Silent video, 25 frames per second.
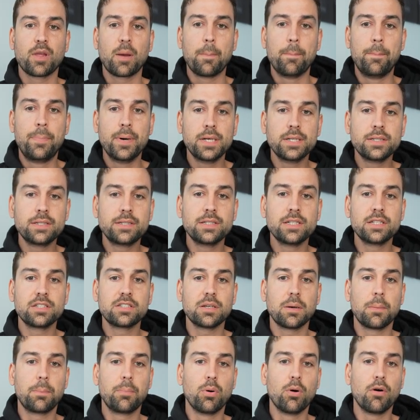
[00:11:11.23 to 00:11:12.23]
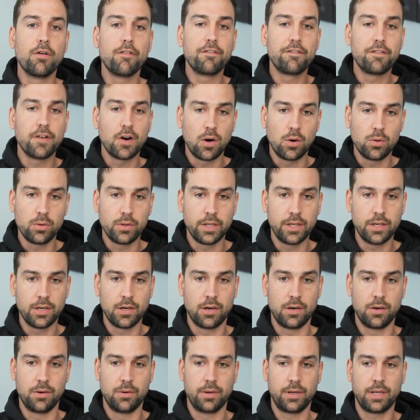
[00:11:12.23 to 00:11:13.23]
business portfolio,
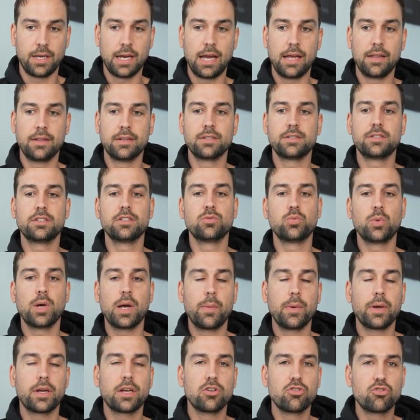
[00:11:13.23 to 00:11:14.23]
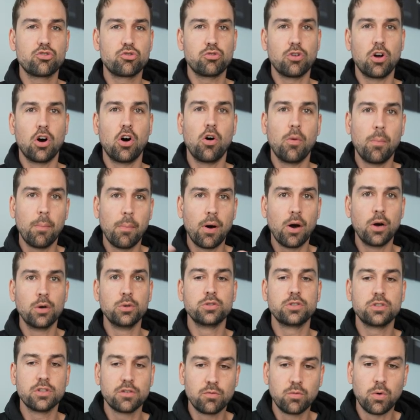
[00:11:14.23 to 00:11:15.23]
okay? This is where we control
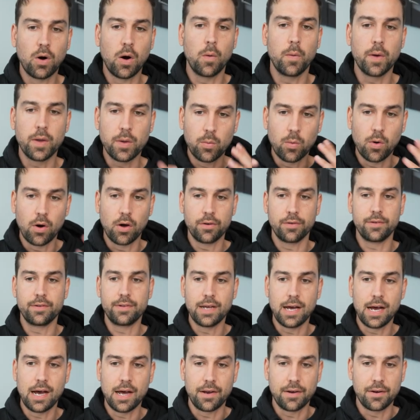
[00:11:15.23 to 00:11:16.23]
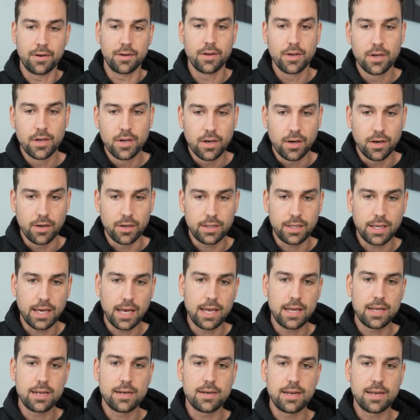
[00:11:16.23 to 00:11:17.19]
most of what we want done, okay?